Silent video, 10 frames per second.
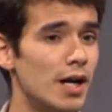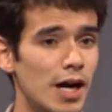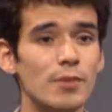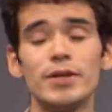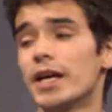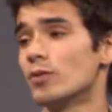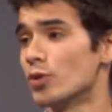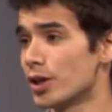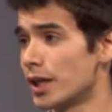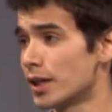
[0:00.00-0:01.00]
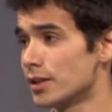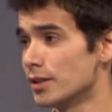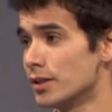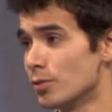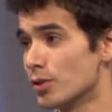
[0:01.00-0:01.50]
I began working
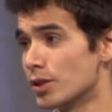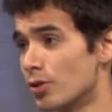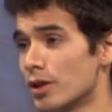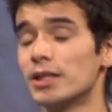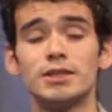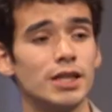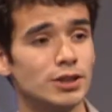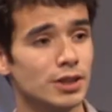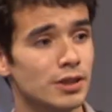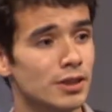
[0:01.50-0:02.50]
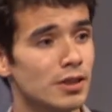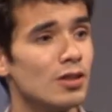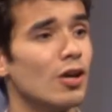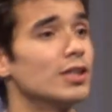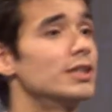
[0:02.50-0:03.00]
with an organization called